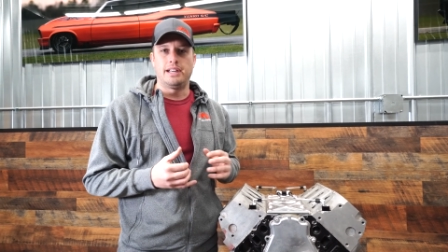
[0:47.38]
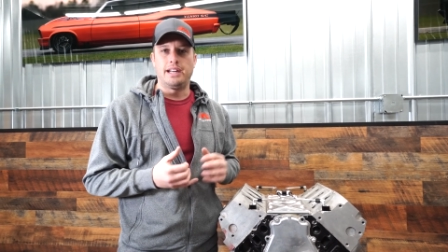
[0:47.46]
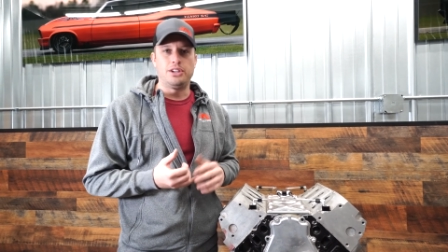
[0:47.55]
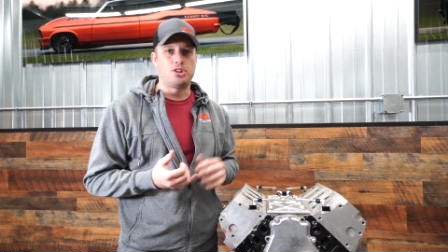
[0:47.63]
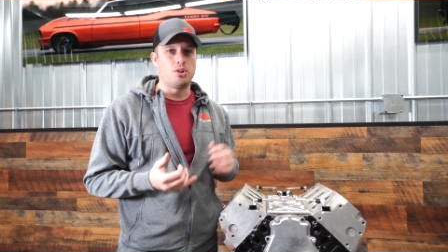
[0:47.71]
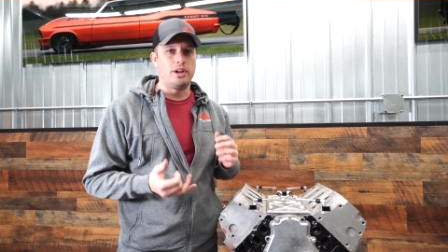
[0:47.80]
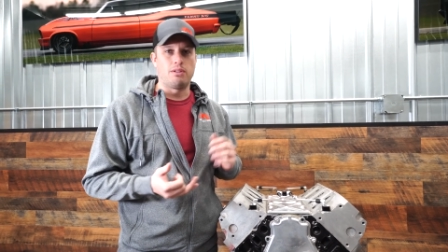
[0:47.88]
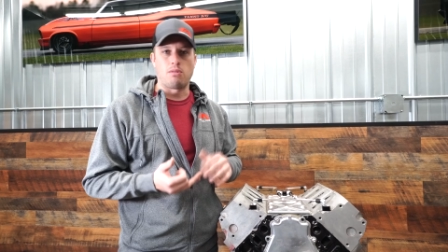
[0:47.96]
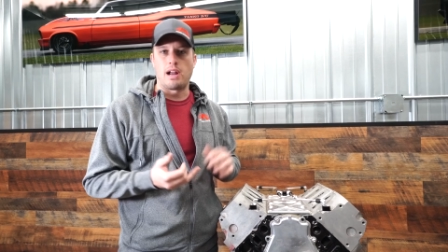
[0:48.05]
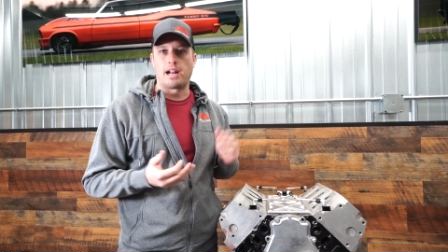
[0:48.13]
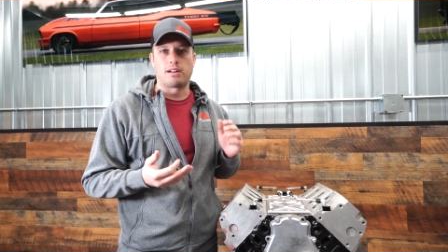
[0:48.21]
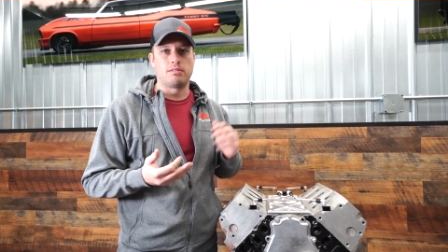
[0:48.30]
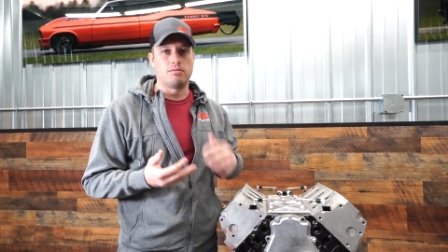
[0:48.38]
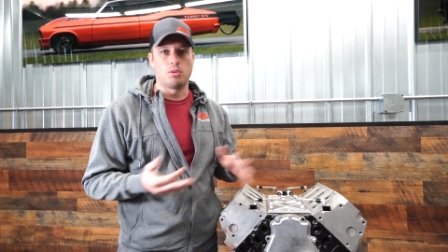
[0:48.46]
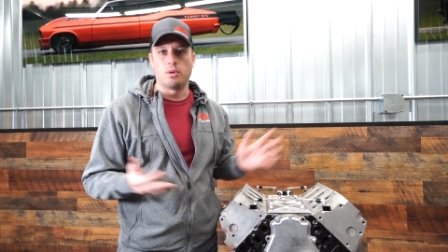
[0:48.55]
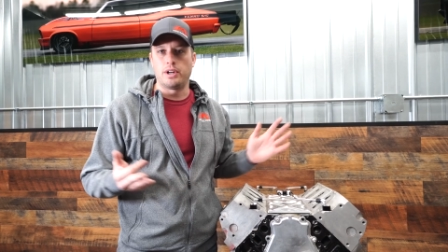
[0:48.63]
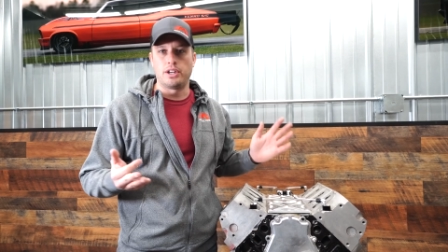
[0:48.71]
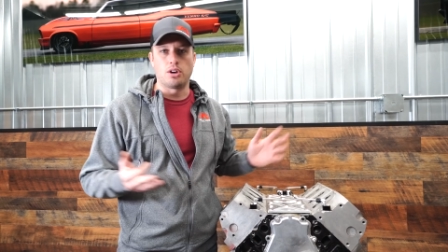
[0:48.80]
injury, wreck,
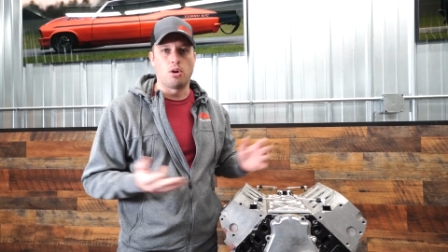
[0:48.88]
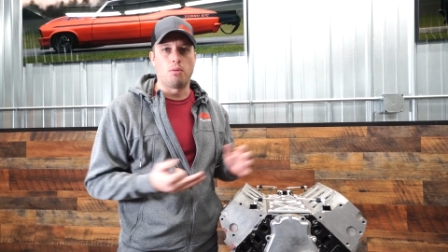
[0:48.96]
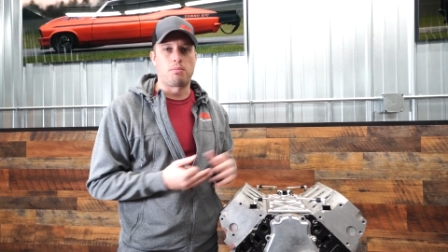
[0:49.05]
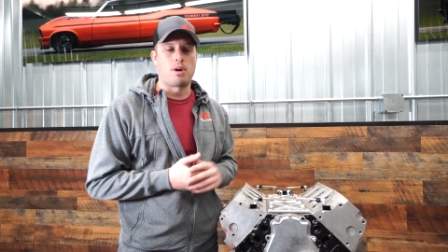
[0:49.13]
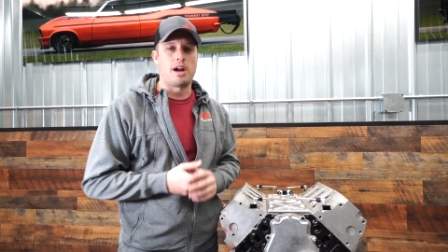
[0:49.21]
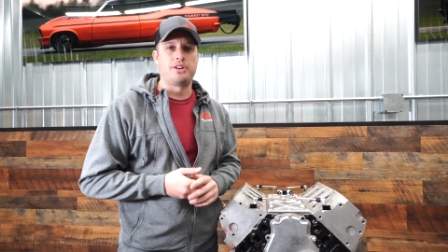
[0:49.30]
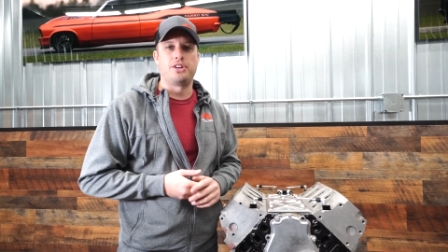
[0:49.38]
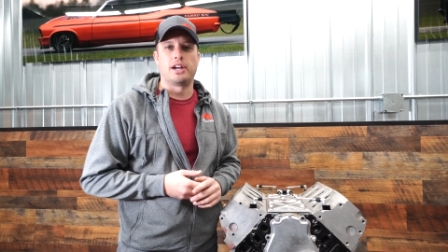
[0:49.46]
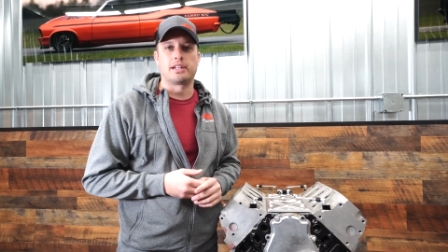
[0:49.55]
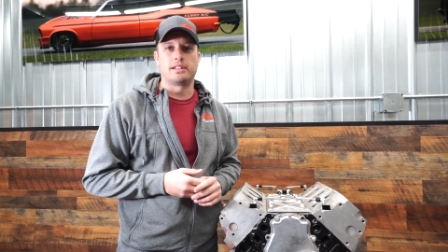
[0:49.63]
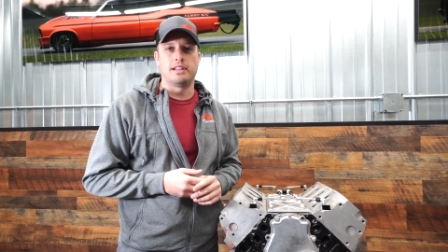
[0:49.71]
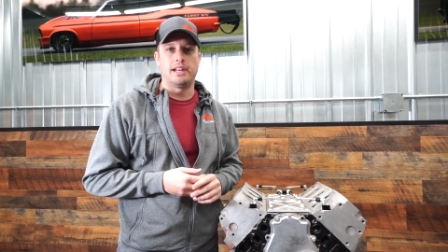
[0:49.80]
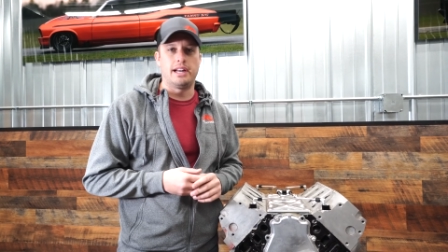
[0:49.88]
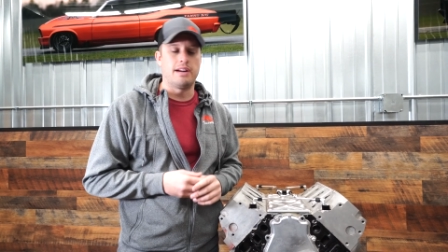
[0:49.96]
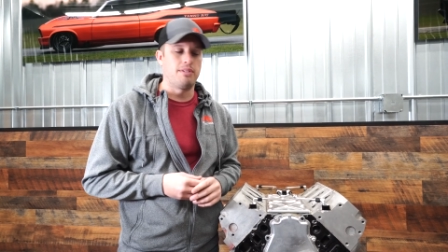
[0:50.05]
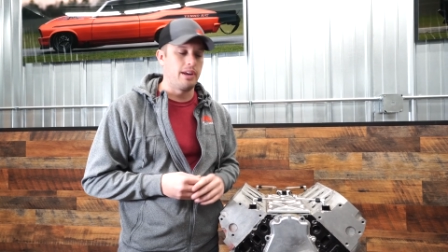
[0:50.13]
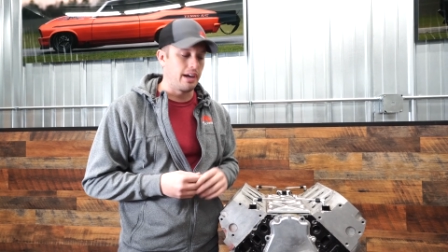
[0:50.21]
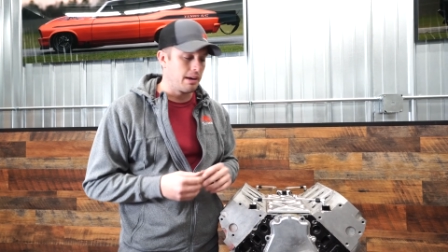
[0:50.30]
ruining your whole project and
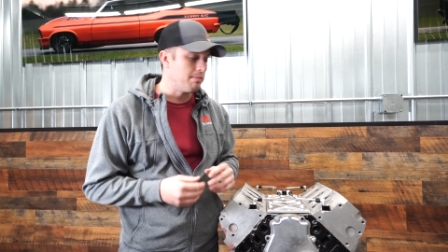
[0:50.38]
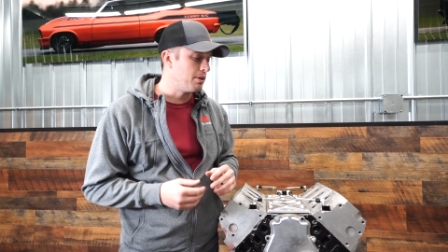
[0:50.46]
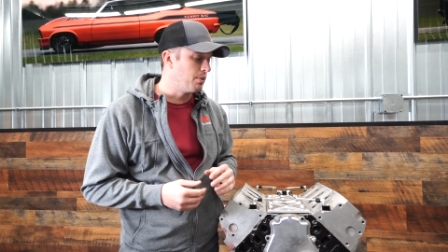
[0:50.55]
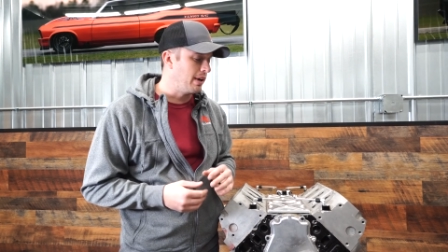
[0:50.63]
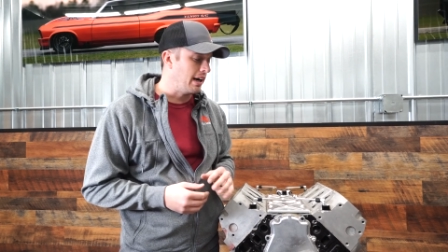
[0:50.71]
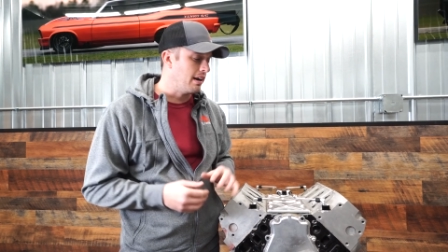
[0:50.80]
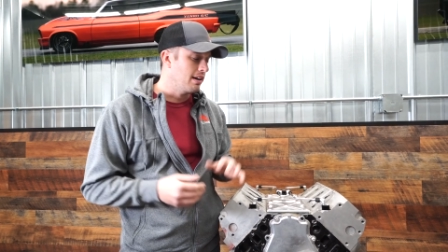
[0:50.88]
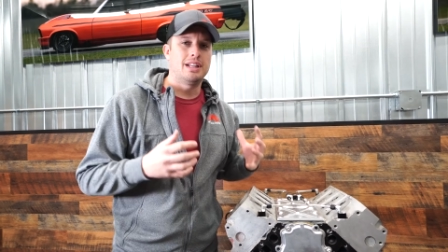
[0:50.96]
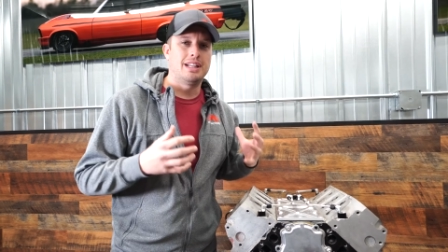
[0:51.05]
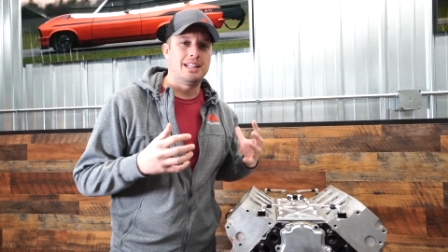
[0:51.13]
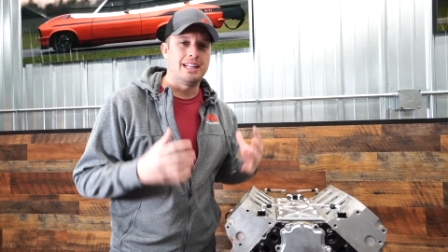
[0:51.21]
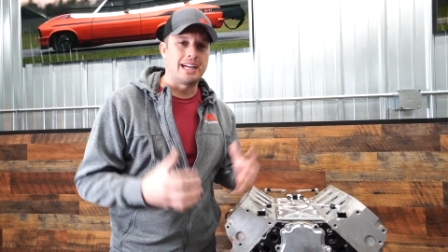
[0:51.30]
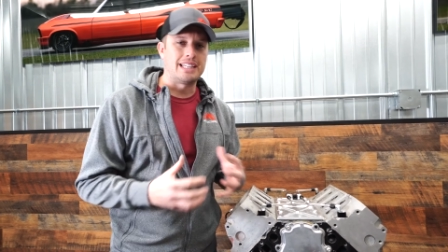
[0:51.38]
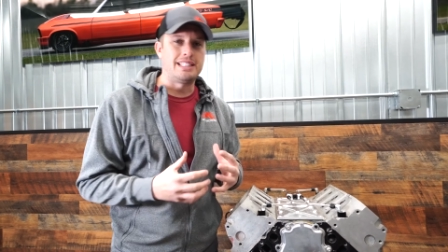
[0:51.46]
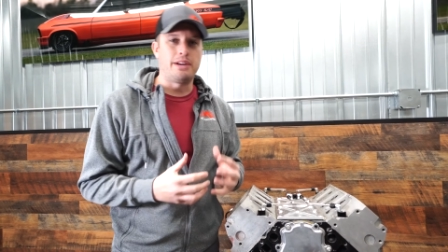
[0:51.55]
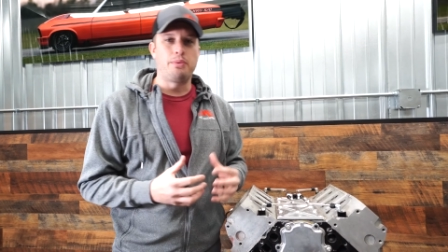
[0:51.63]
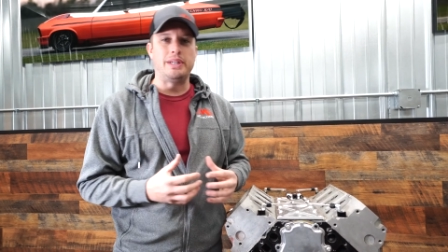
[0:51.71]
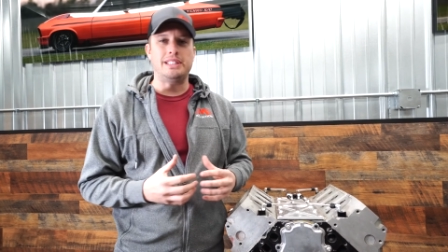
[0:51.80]
everything in between like I
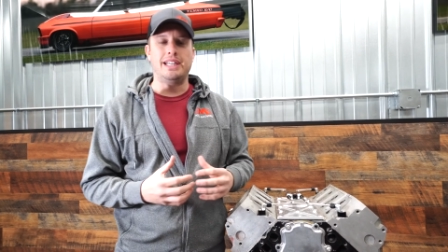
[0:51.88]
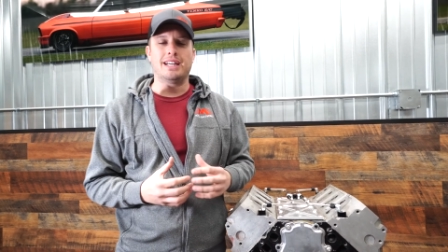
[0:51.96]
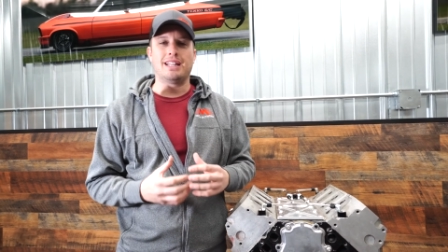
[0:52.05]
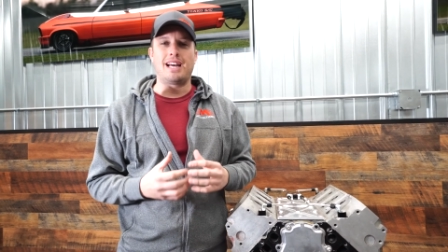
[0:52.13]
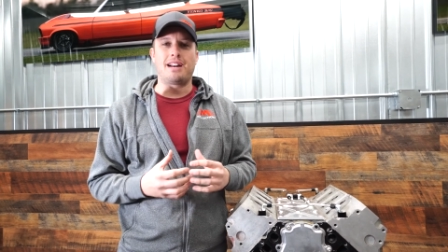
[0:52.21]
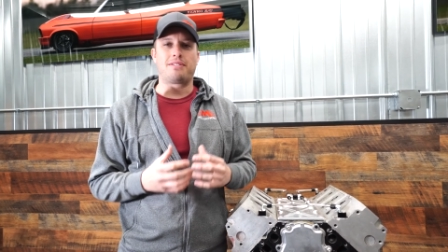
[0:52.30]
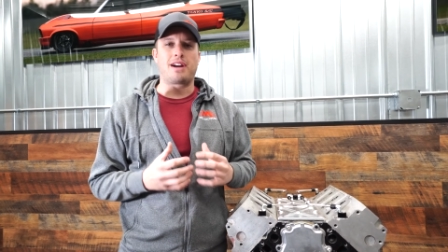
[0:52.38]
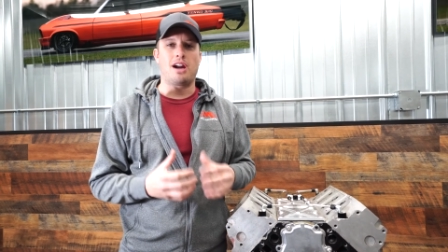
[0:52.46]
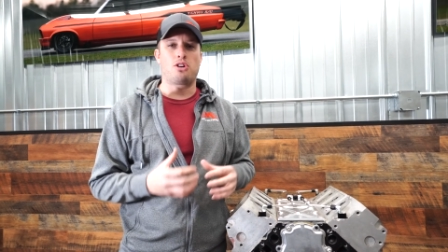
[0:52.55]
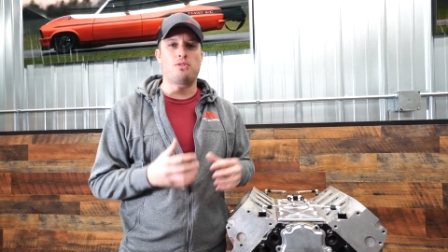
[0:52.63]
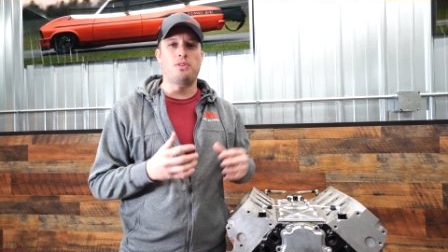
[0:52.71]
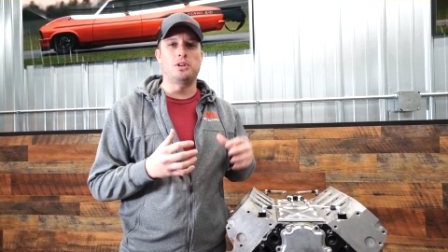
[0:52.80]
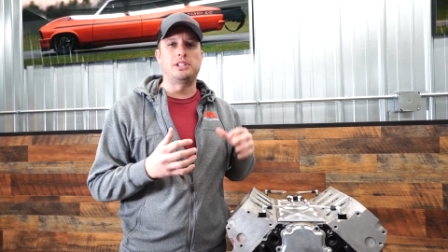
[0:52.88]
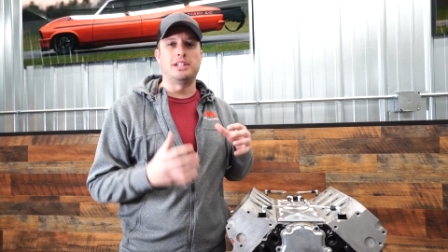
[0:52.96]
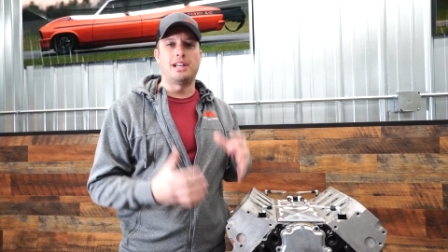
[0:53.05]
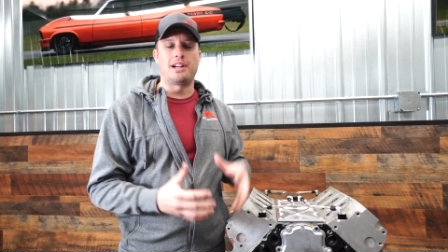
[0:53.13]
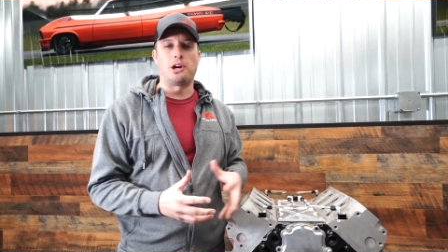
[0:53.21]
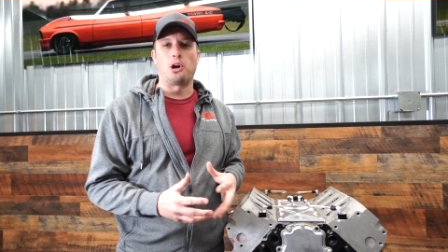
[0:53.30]
said, we see a lot of controversy,
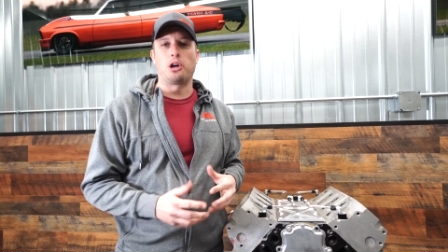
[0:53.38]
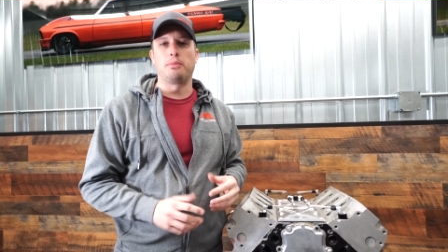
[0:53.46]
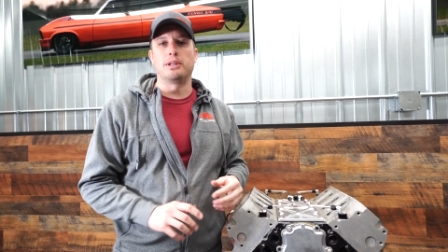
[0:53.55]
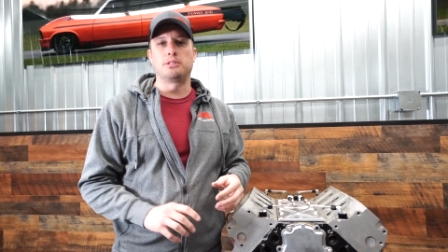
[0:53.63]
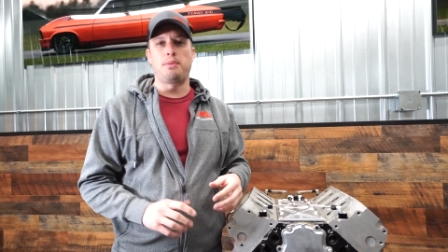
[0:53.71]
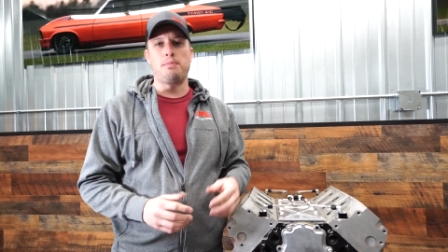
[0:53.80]
a lot of arguments.